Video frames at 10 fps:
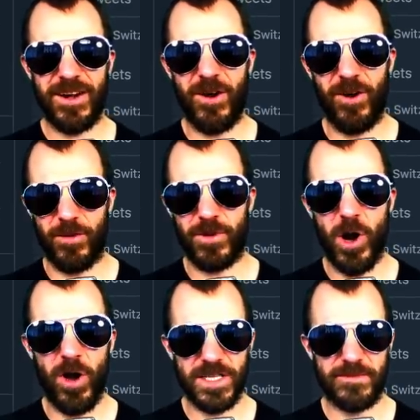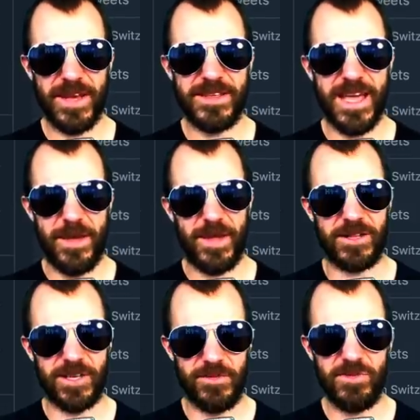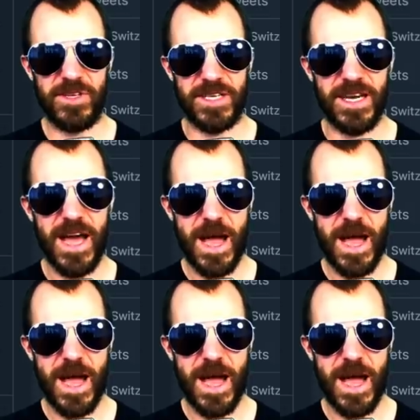harm caused by the ML community?